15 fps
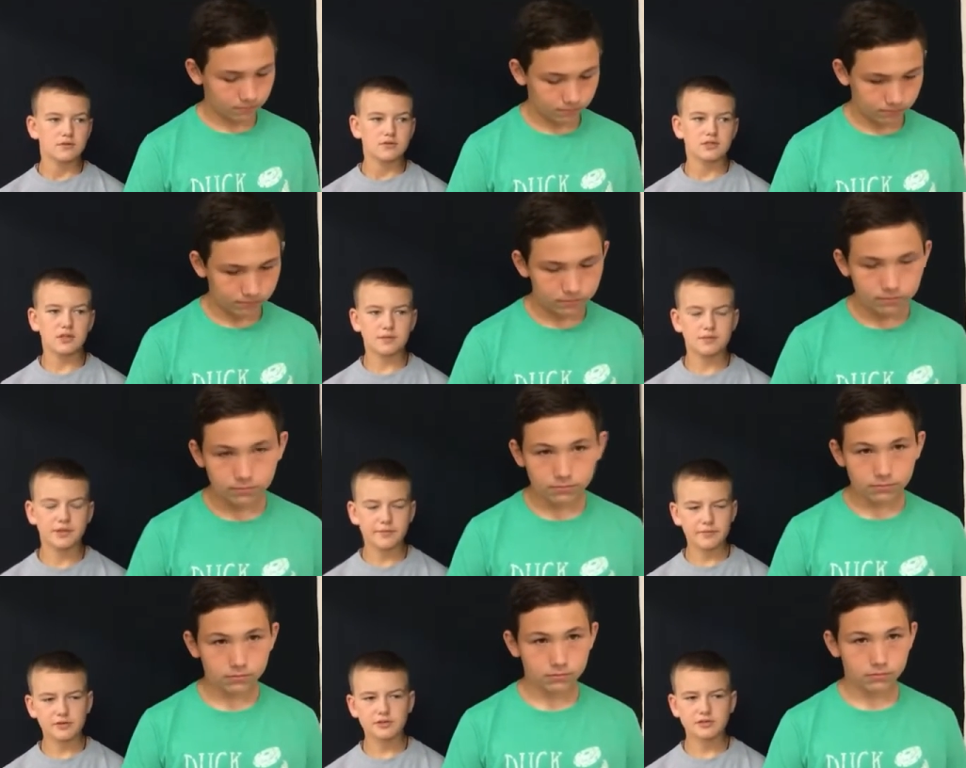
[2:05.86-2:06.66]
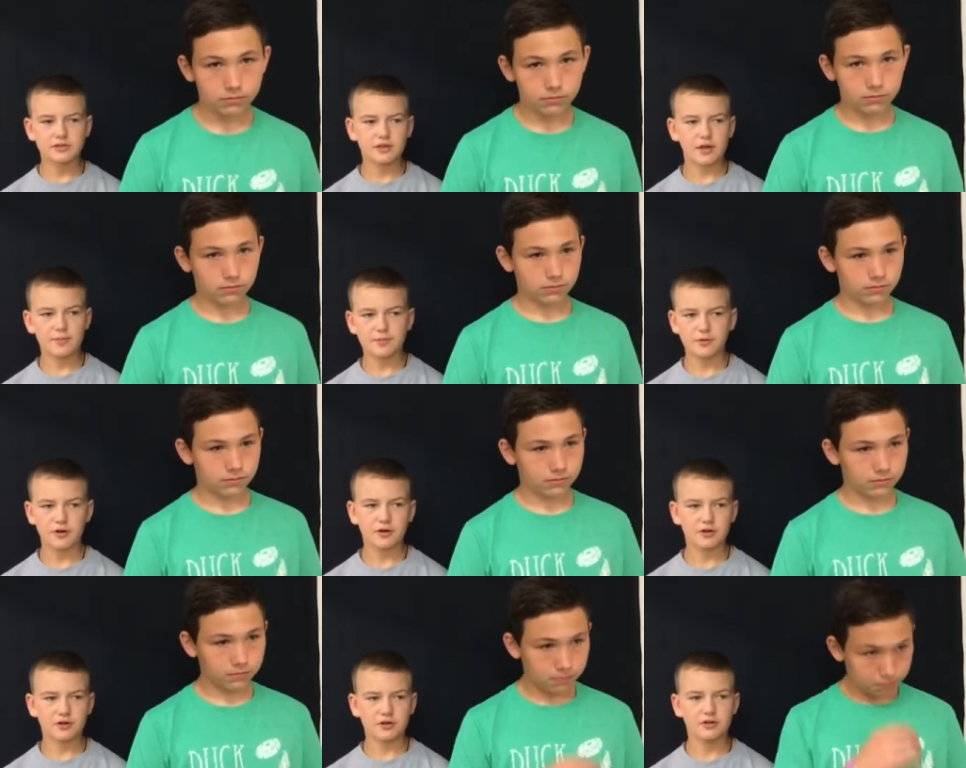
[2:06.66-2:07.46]
Speaker 1: September is
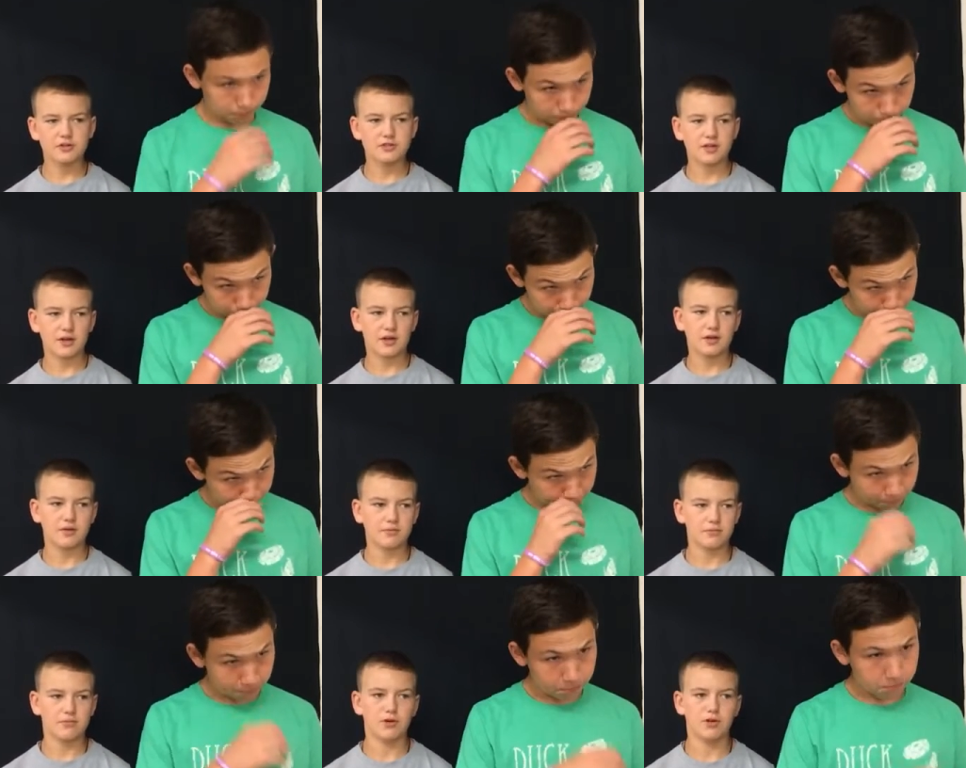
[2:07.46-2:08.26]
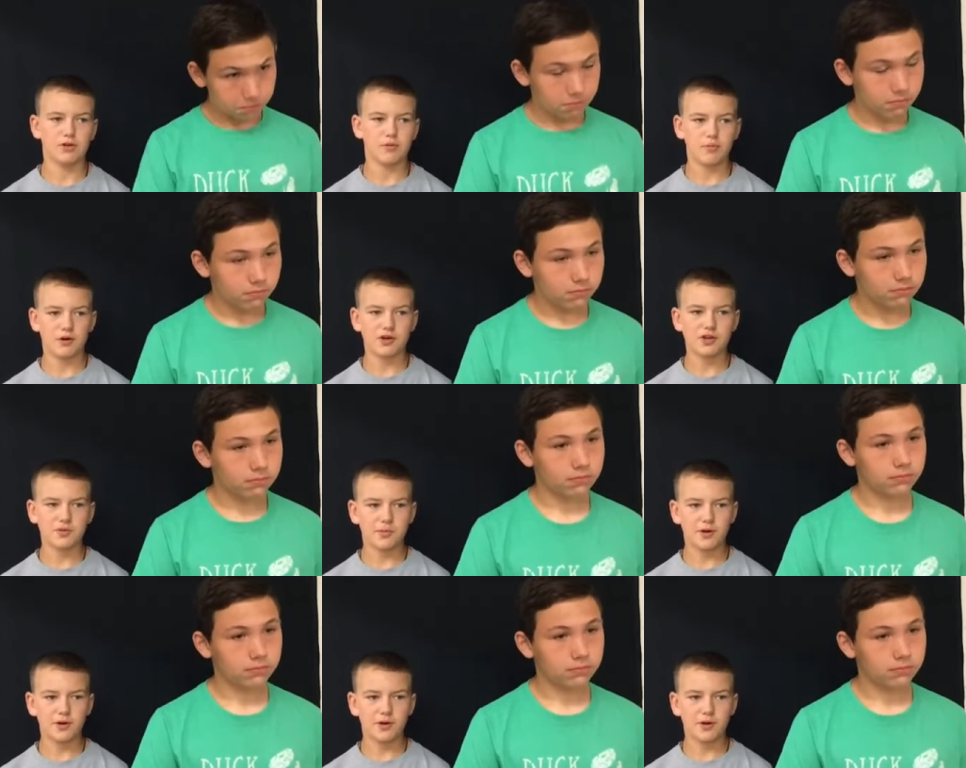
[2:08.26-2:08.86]
Library Card Sign Up Month. Bring your